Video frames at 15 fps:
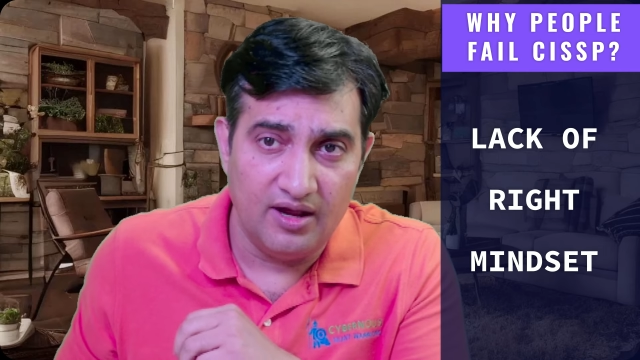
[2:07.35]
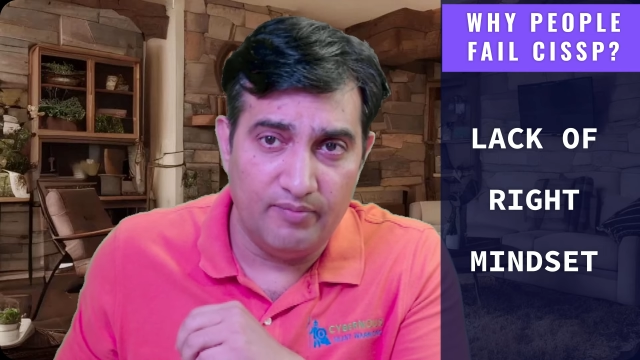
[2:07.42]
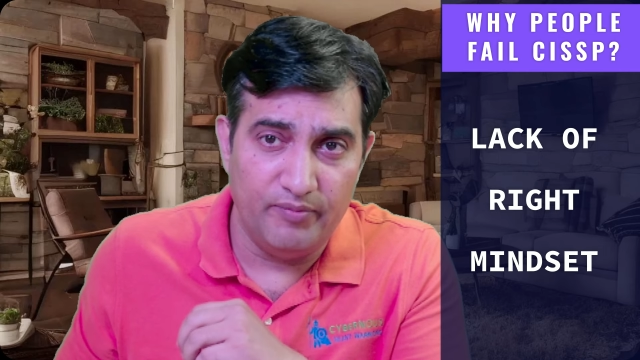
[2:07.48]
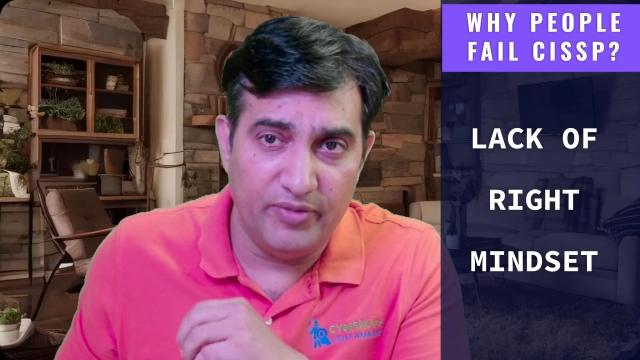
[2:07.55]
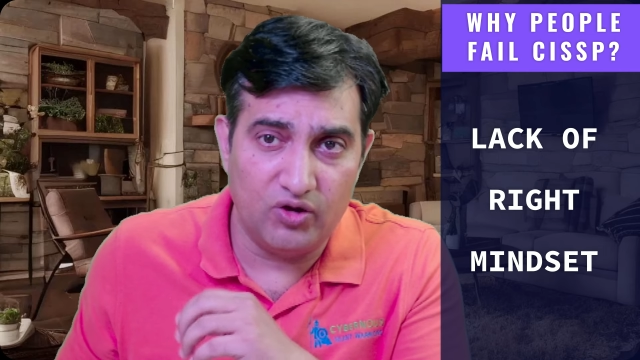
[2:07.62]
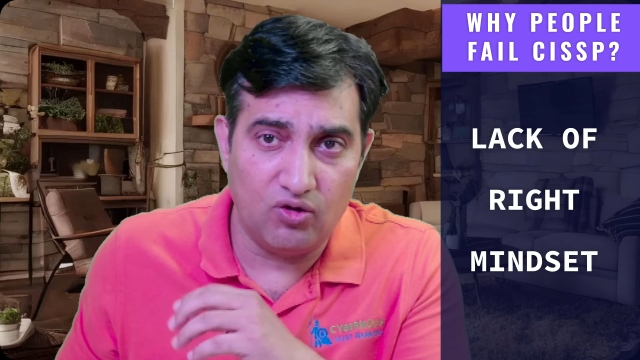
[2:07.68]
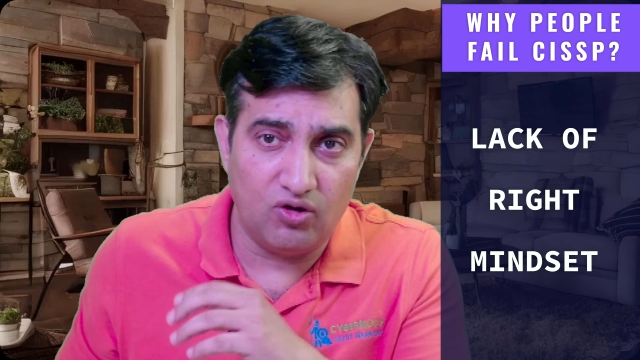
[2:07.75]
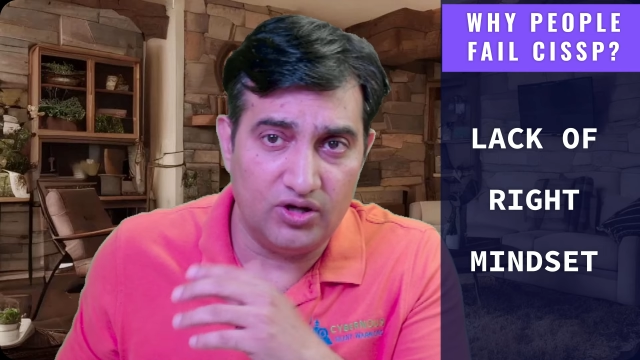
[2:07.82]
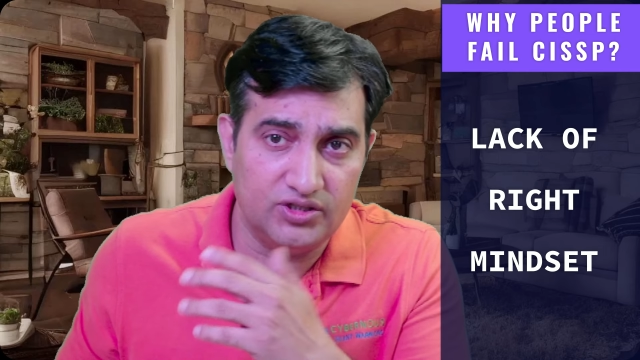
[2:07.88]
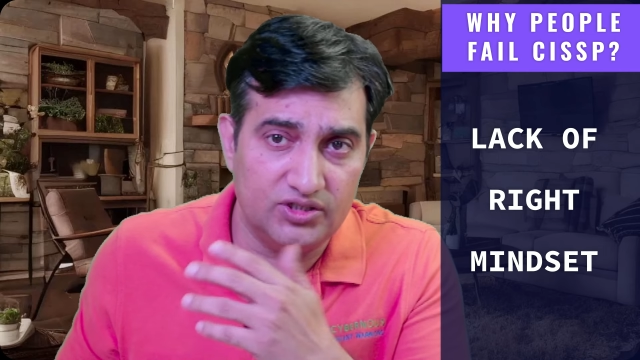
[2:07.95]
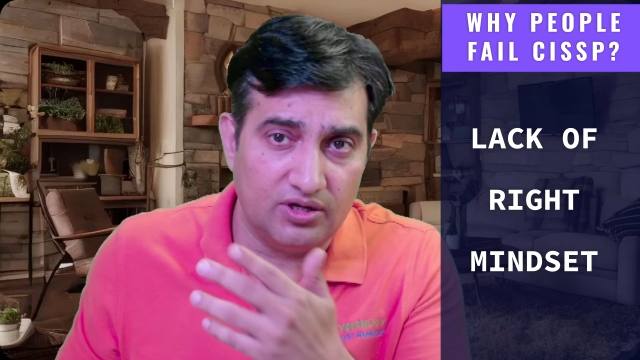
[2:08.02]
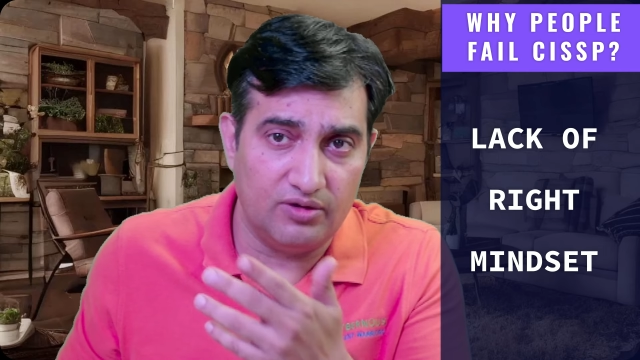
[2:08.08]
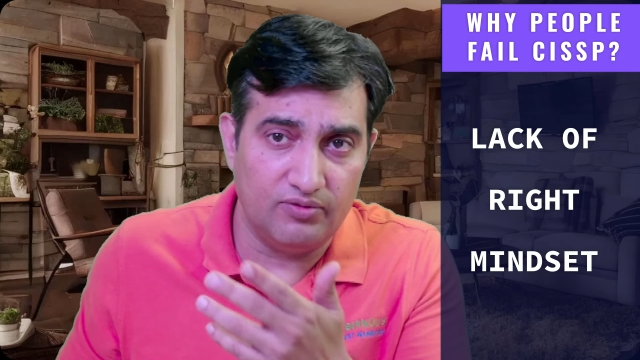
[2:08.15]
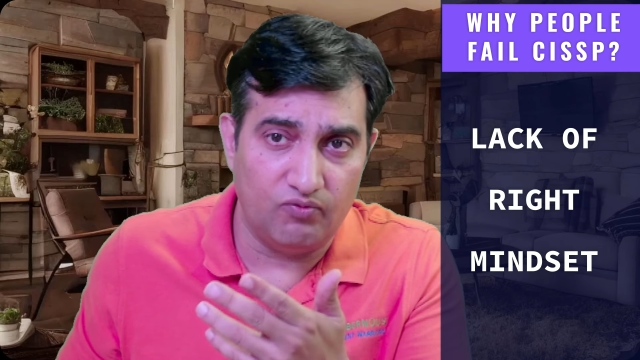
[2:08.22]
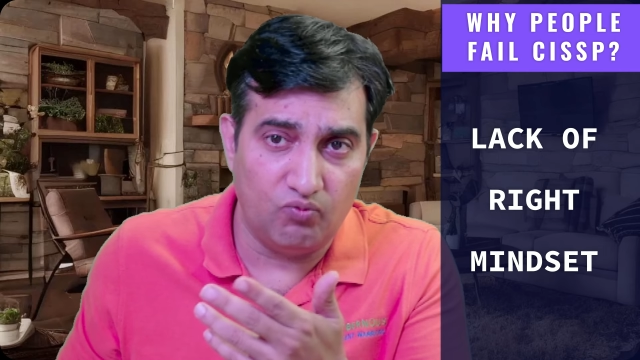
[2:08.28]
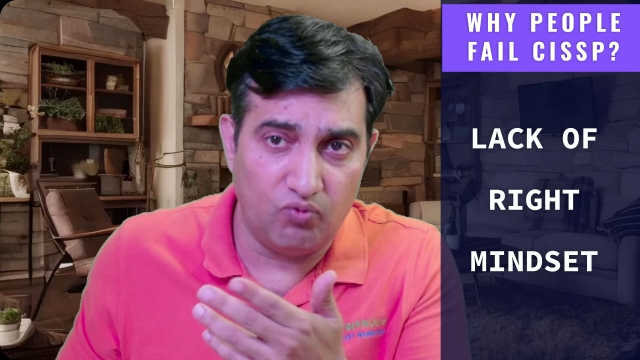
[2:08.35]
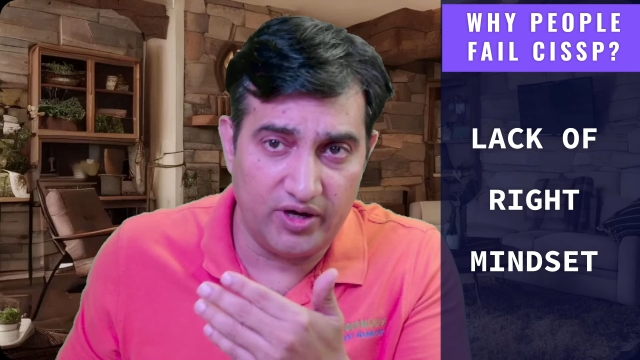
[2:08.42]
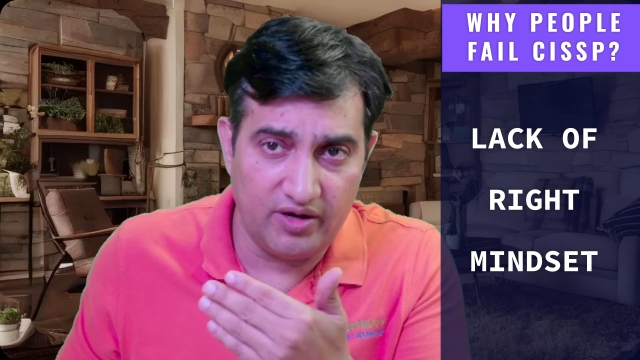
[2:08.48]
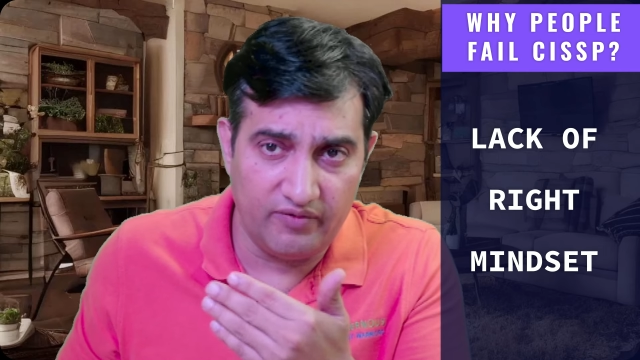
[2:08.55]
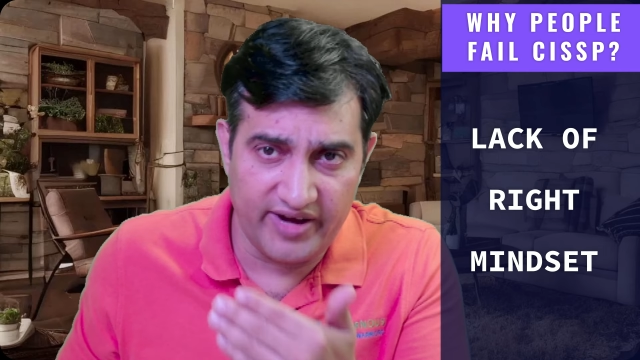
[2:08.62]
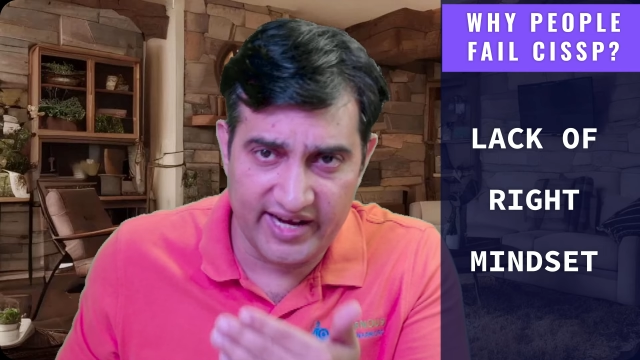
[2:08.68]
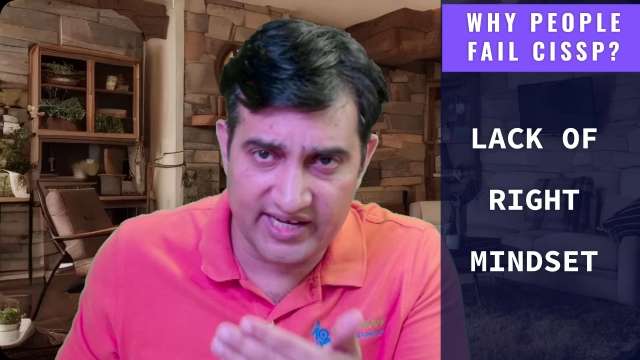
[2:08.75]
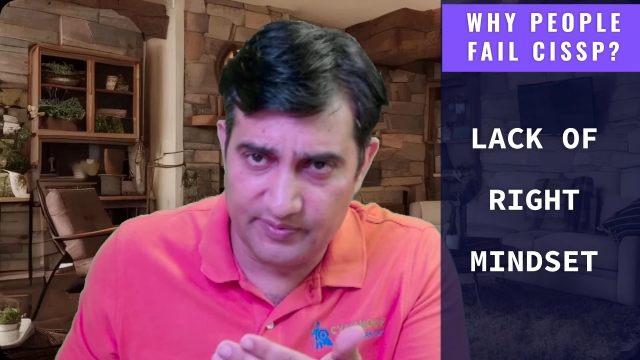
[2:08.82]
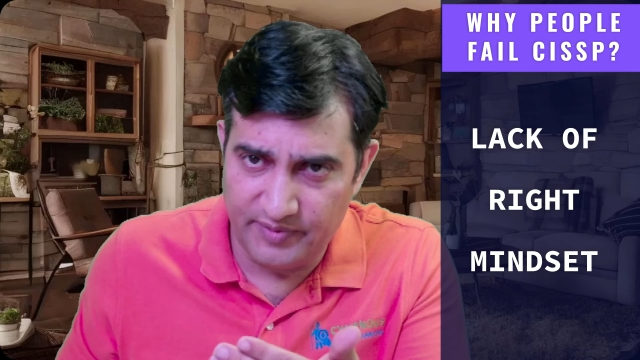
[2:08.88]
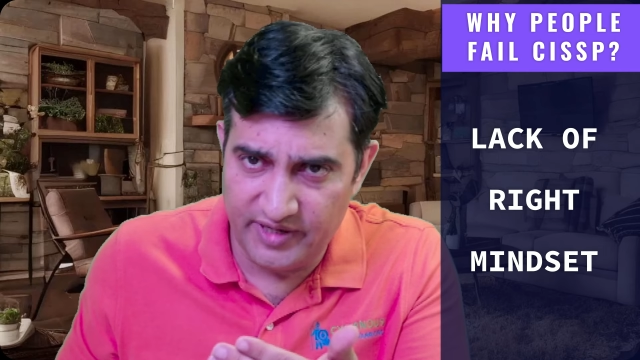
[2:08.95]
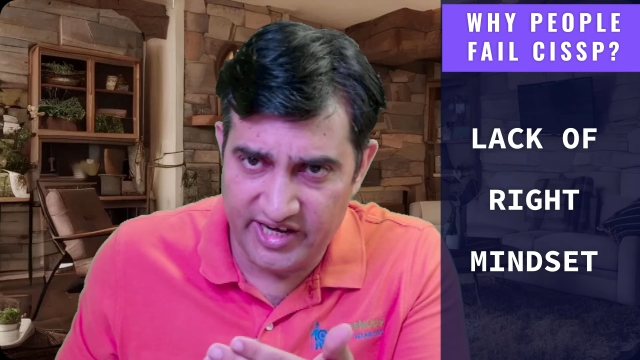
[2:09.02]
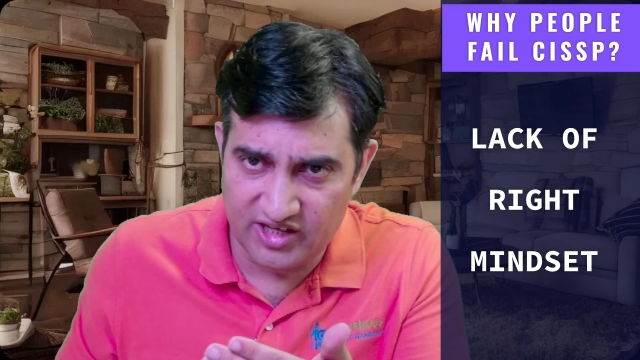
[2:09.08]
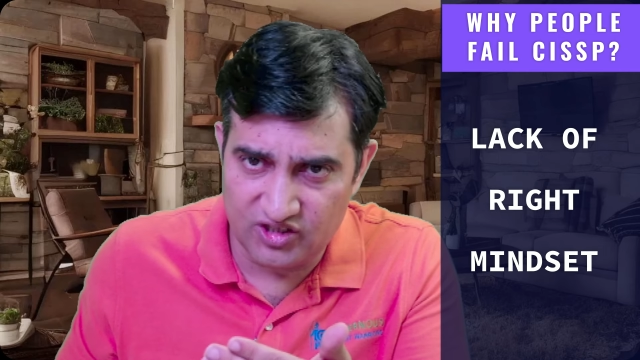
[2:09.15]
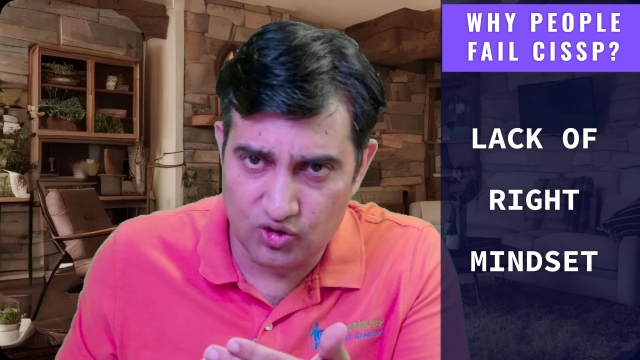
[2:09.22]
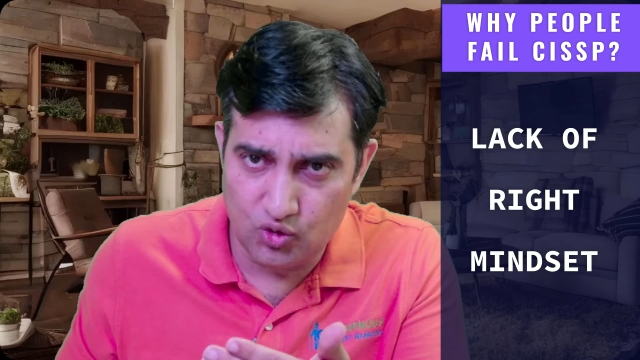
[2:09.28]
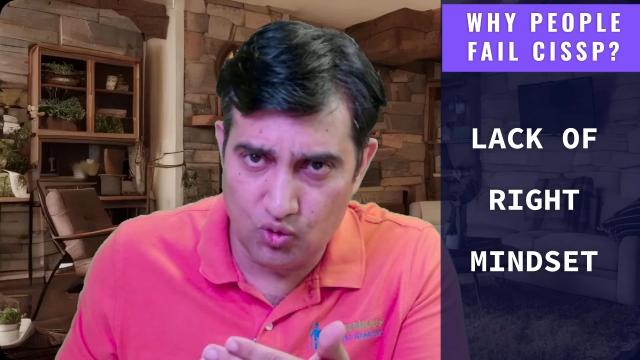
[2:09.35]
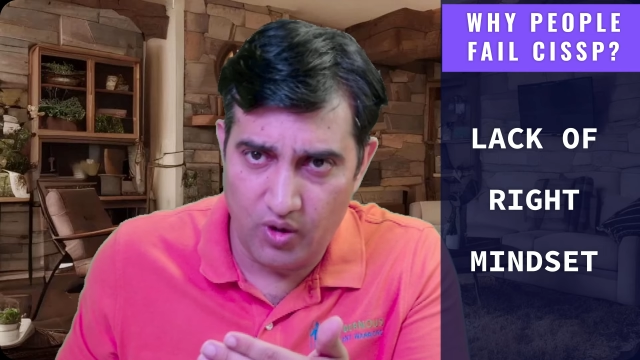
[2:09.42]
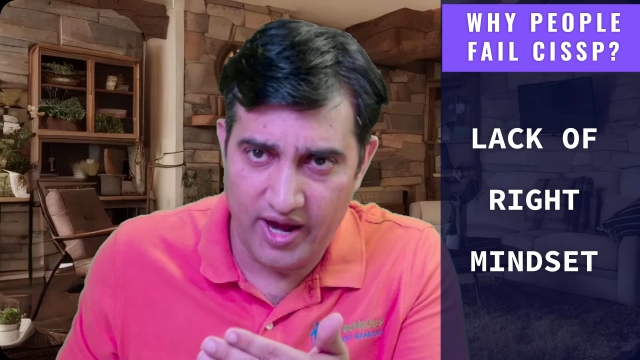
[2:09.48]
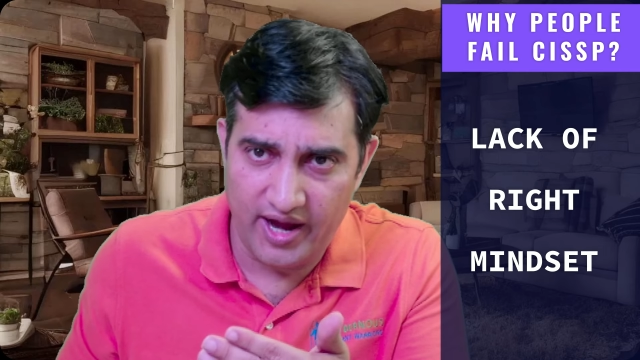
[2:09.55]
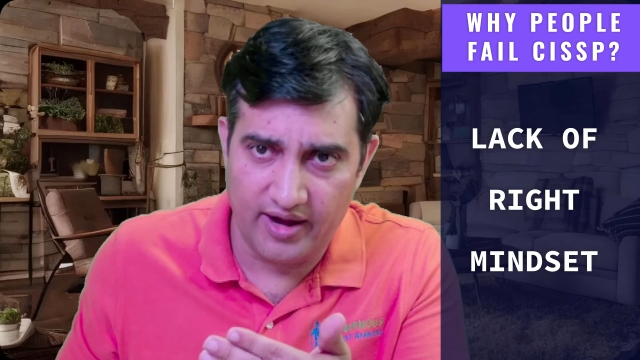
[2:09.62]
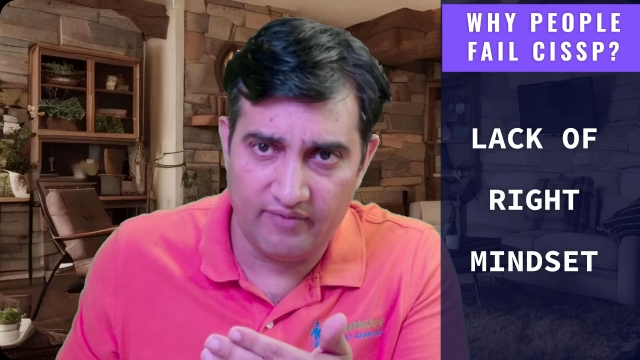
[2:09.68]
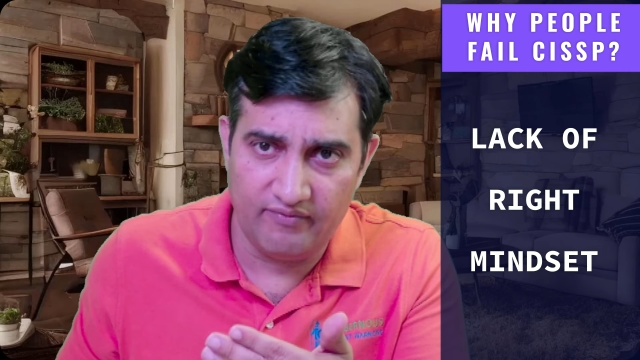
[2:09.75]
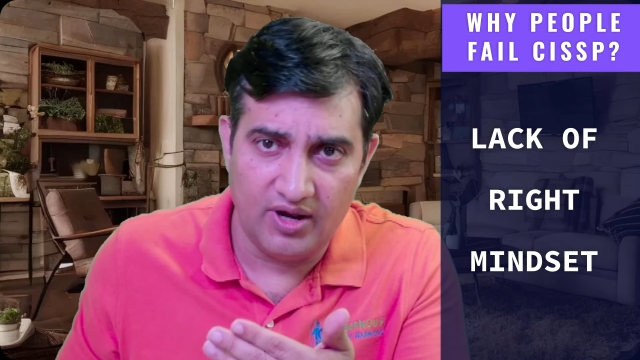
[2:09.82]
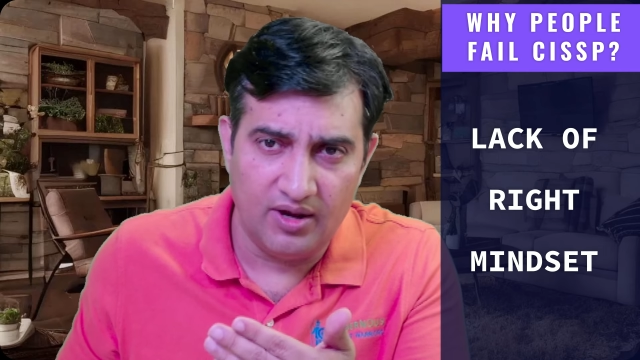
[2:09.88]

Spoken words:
because whatever experience you have